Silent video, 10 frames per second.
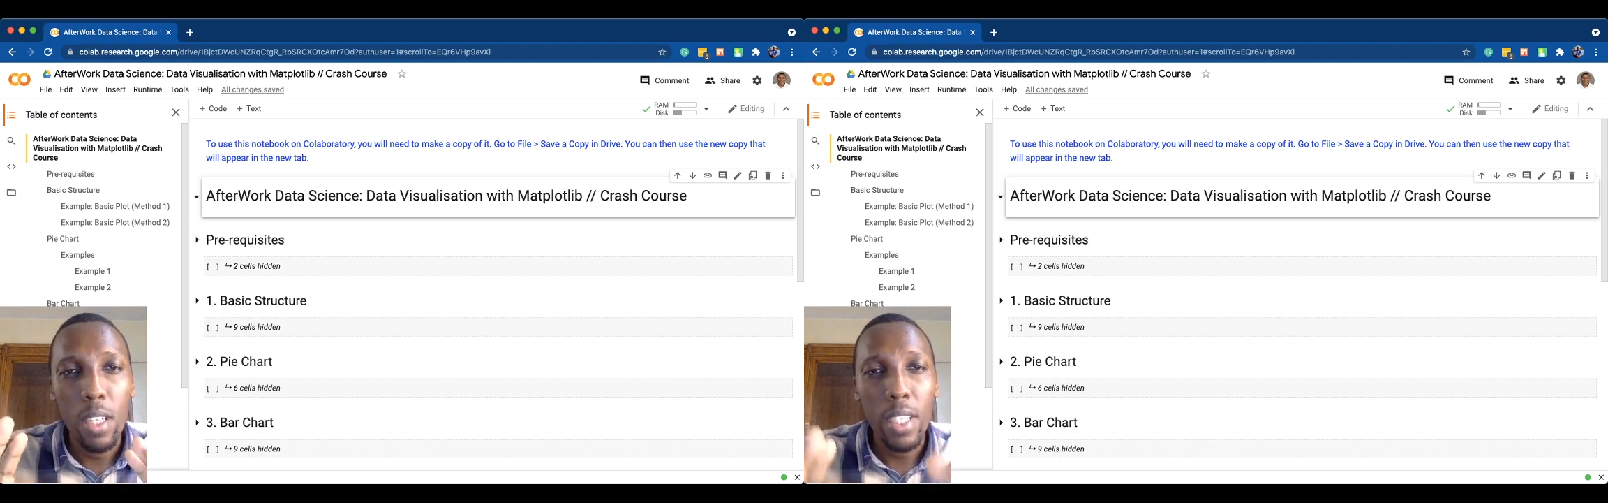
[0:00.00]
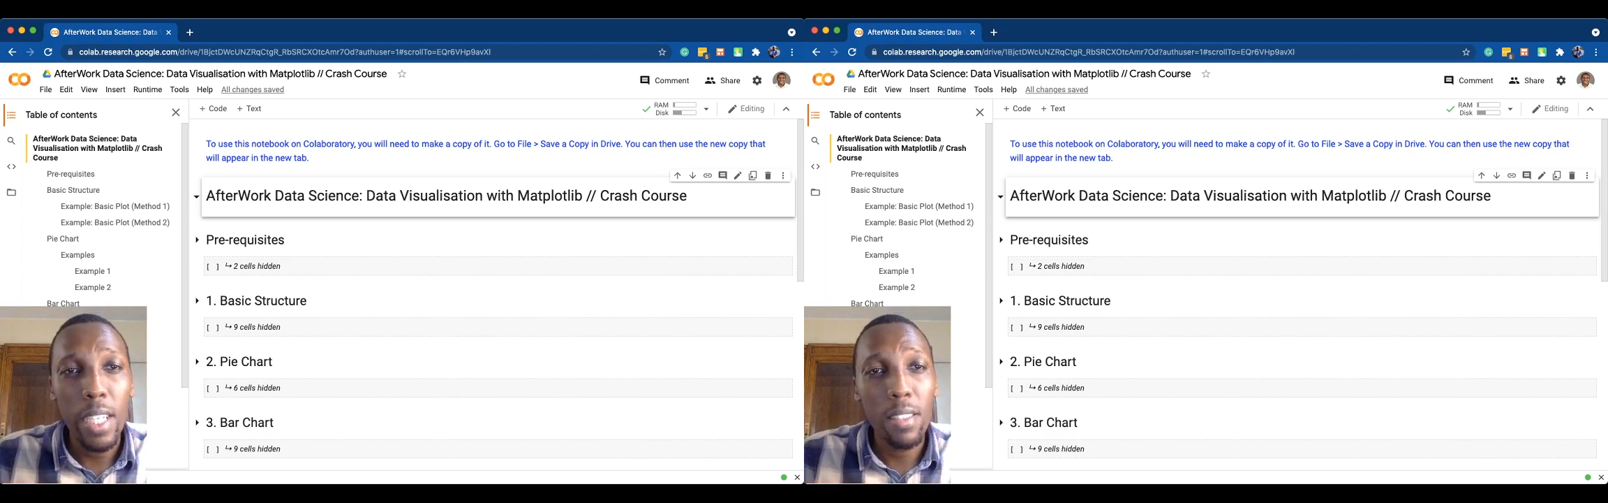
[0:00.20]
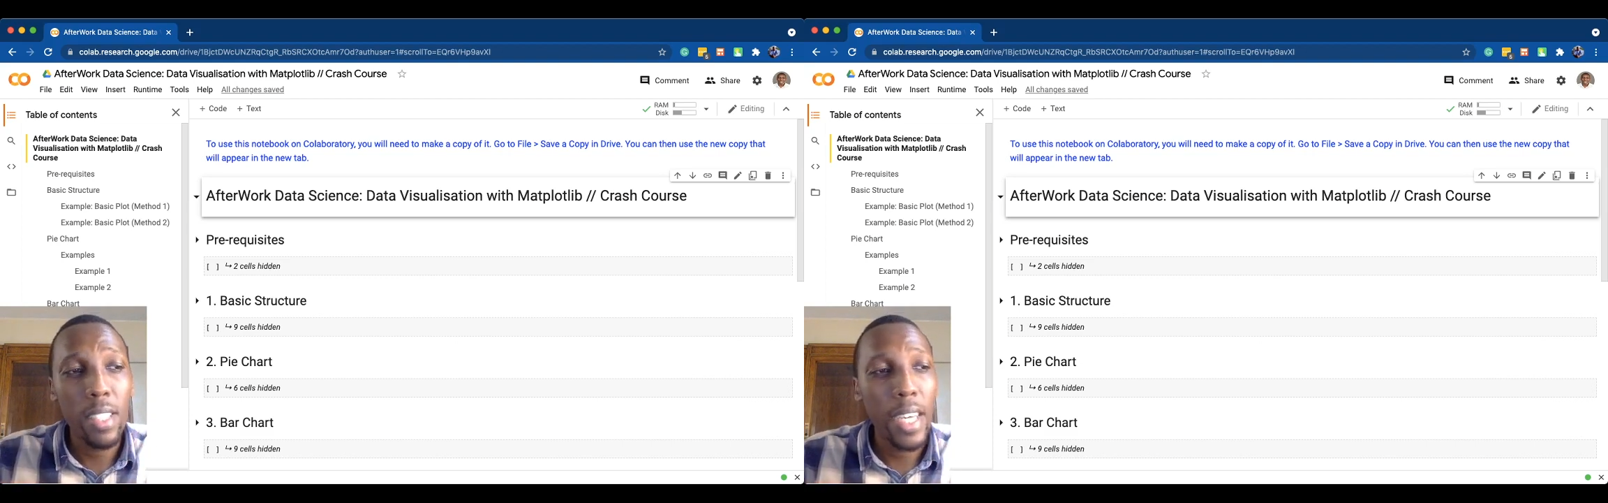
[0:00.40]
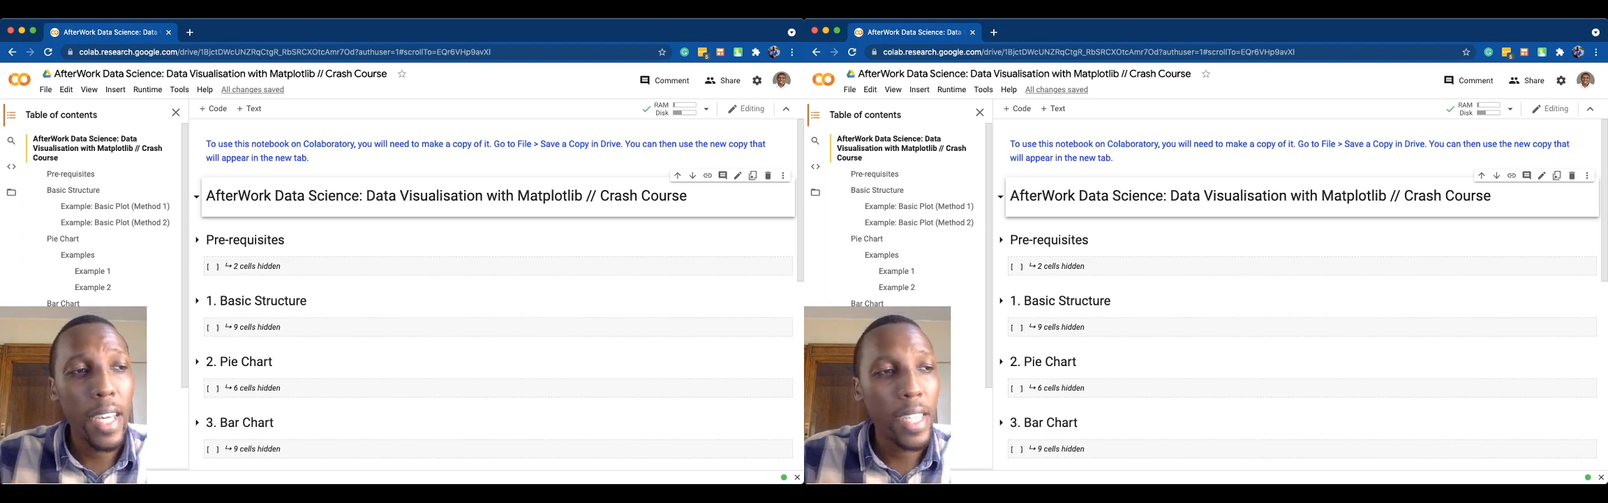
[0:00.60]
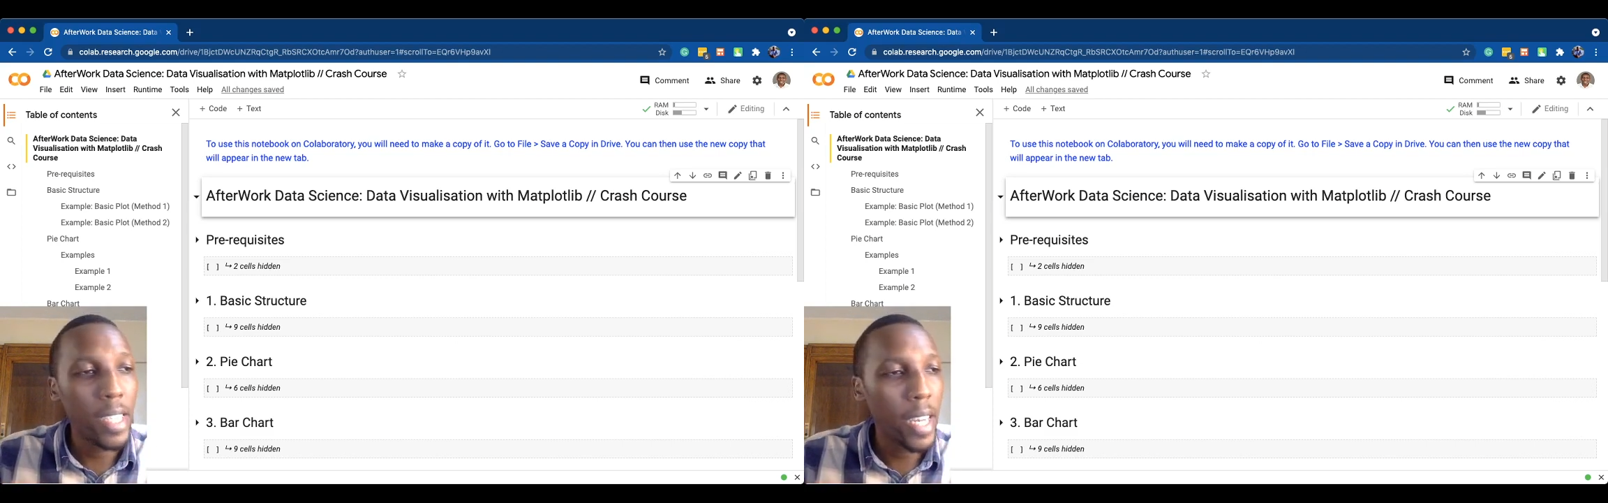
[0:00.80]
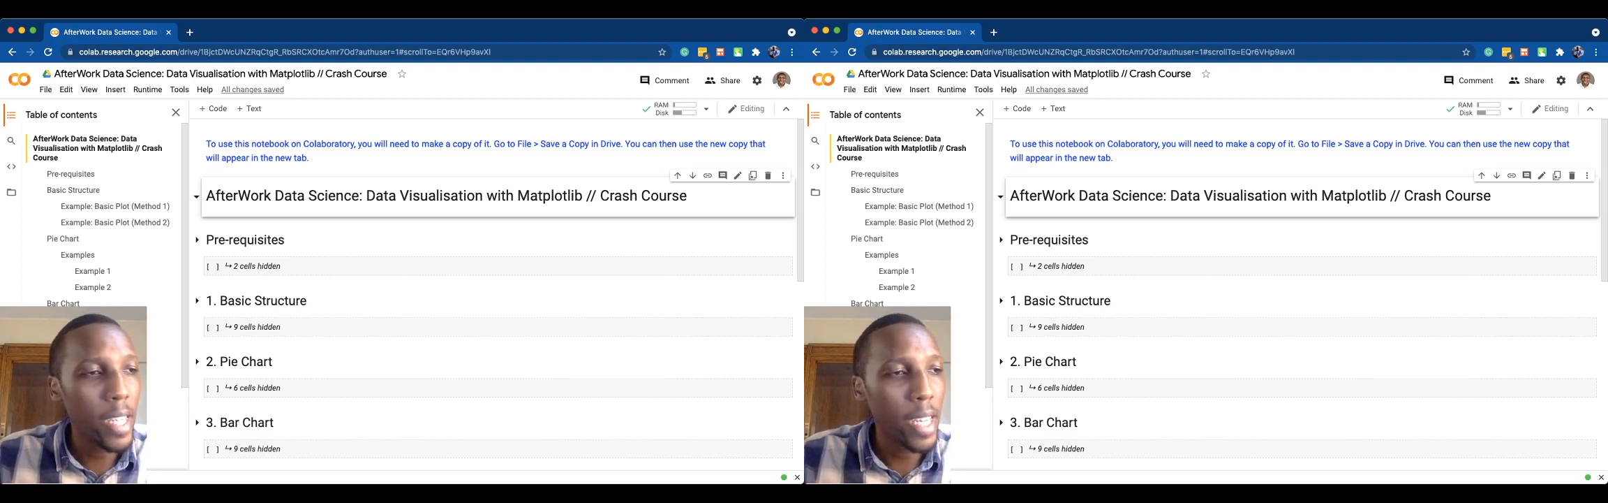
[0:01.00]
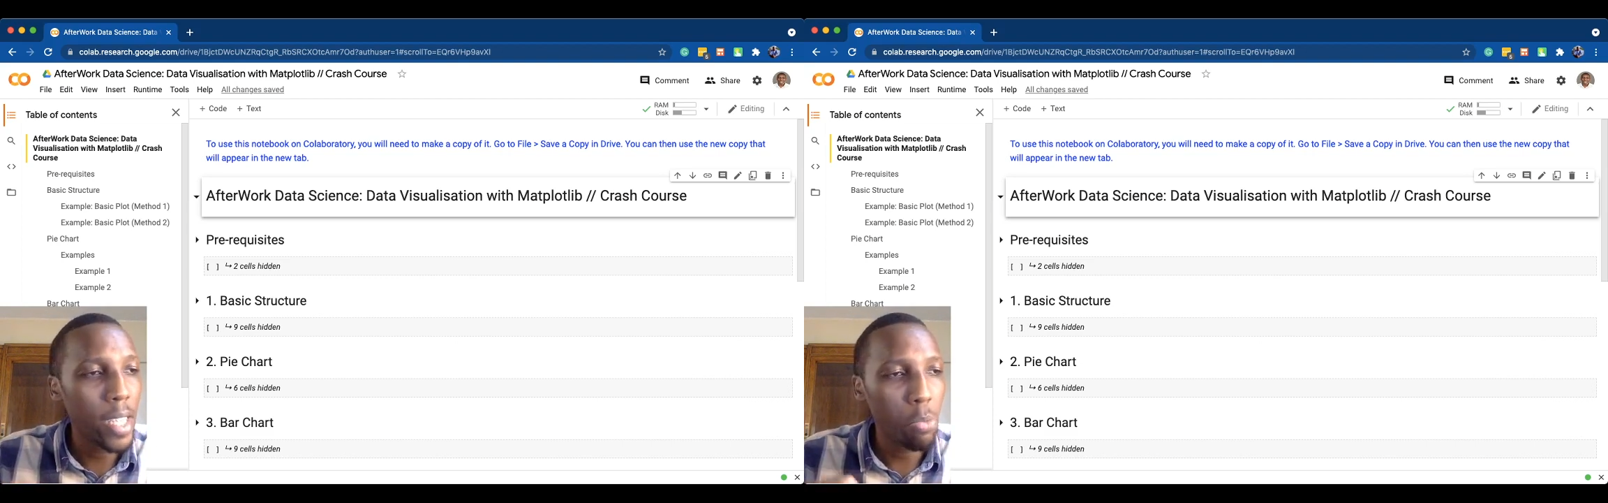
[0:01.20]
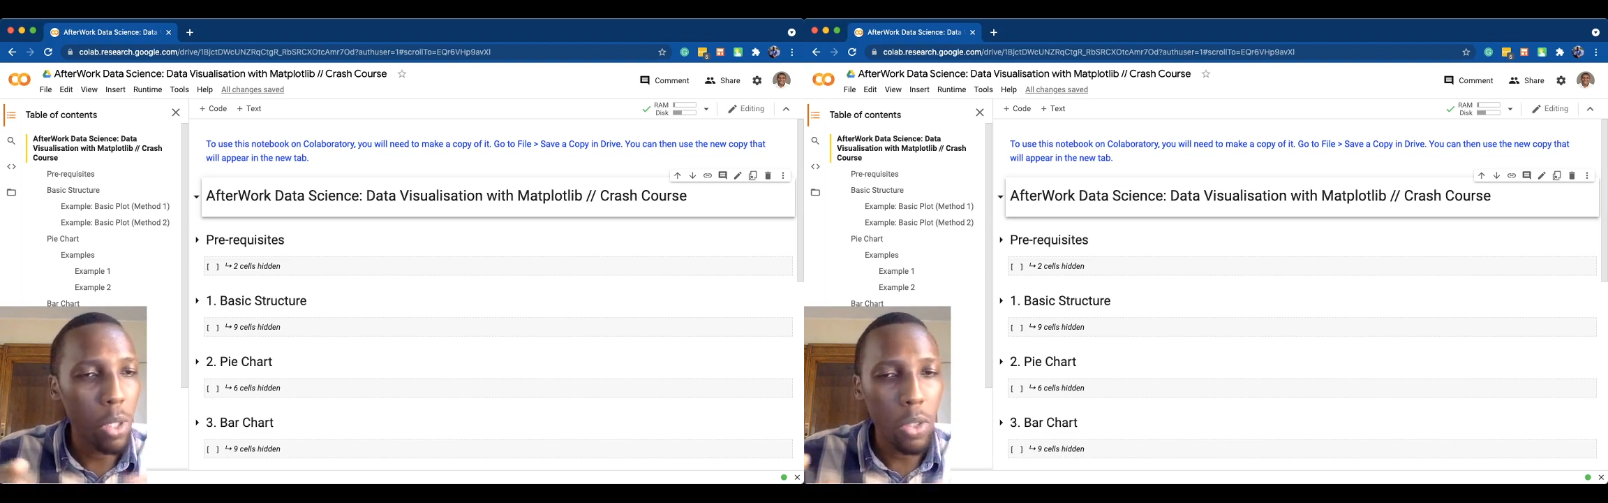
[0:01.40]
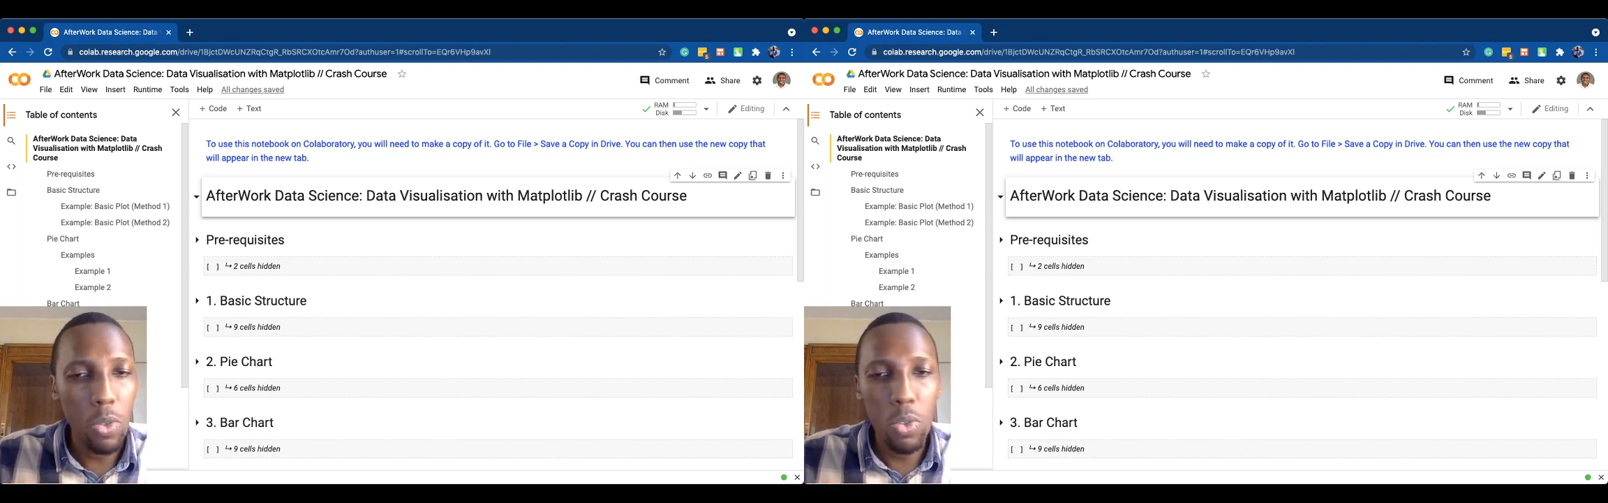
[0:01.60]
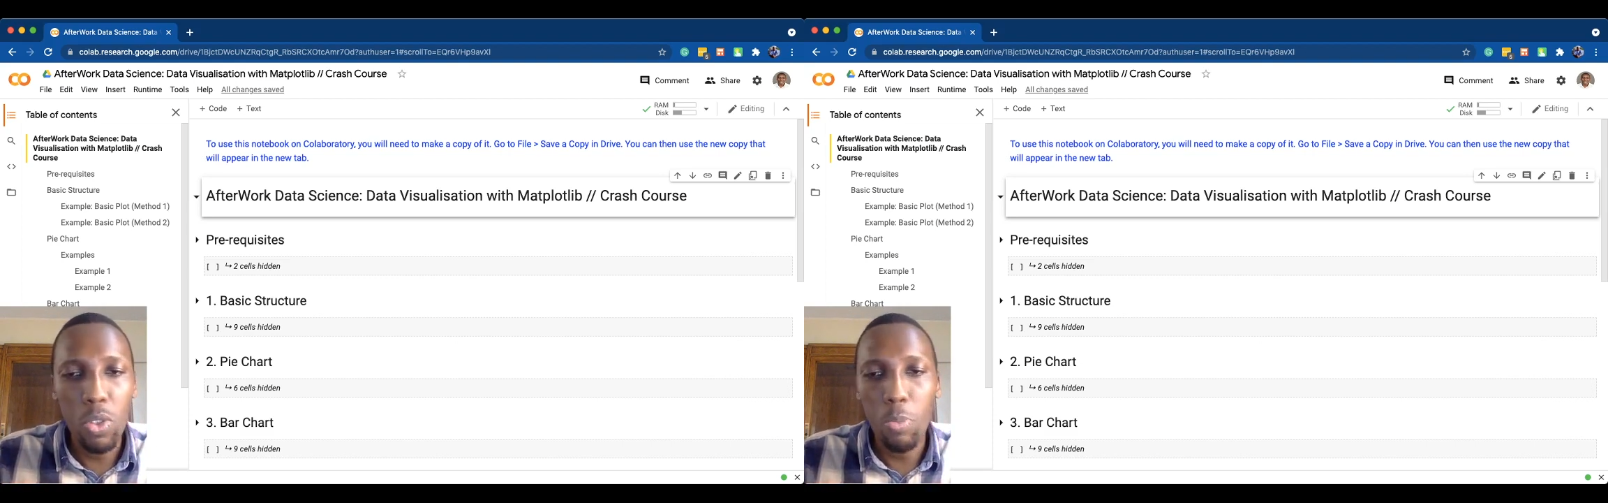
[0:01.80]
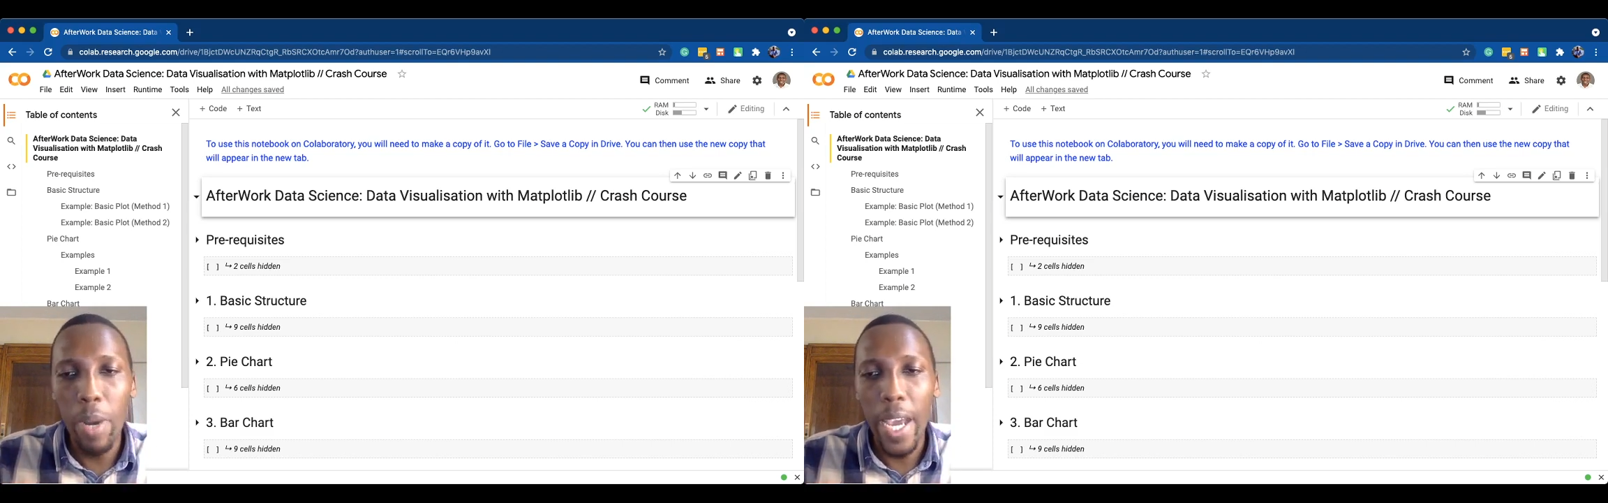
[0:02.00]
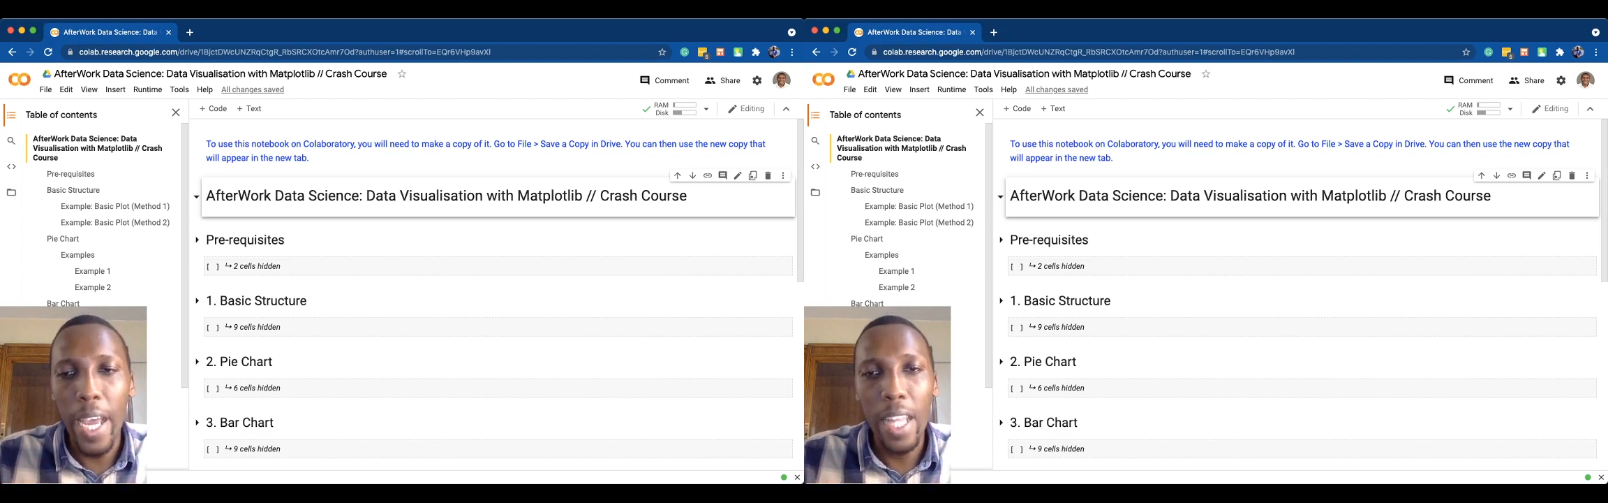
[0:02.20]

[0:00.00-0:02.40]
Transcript: tested and has been used by